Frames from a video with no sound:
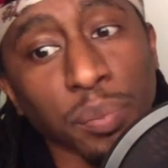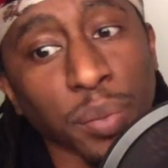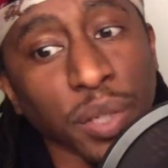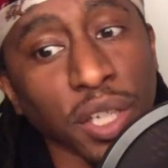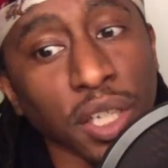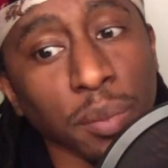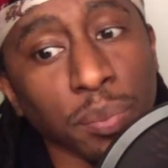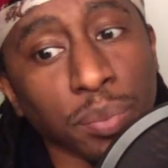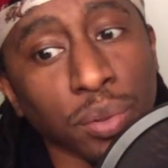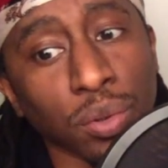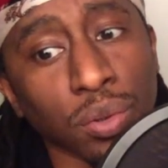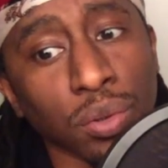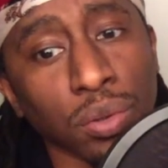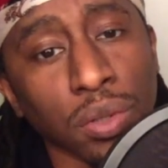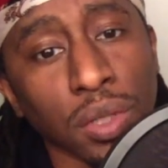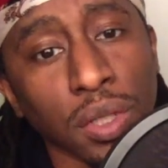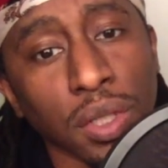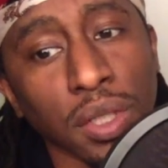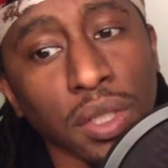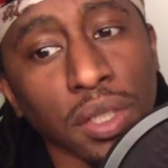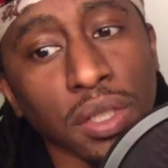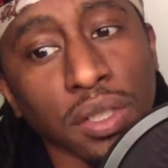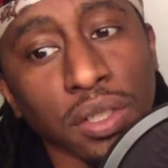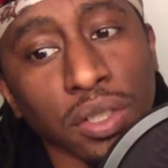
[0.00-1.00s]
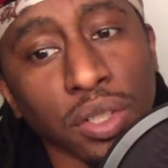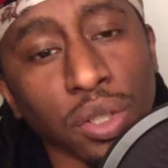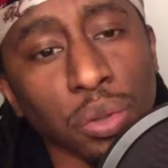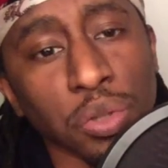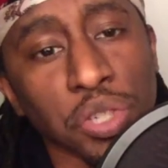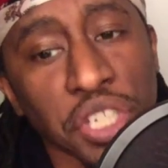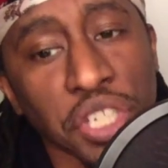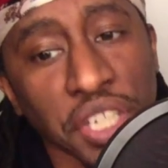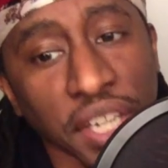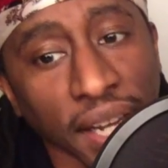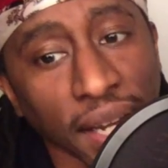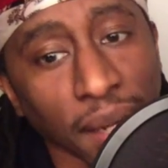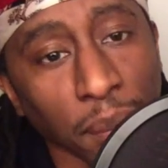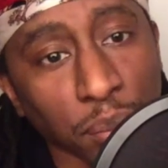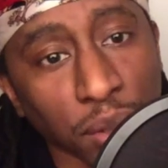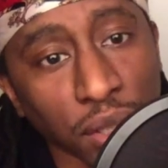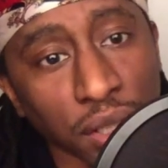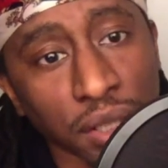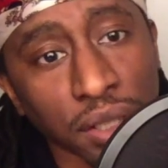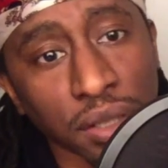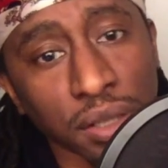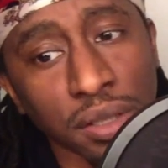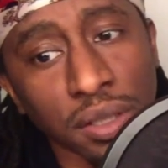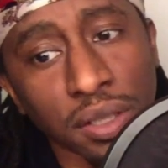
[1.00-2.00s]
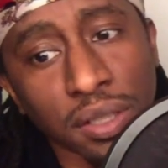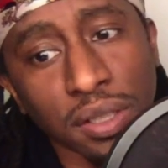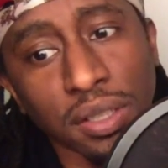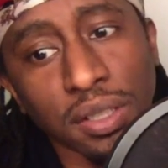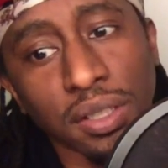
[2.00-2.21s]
people you champion.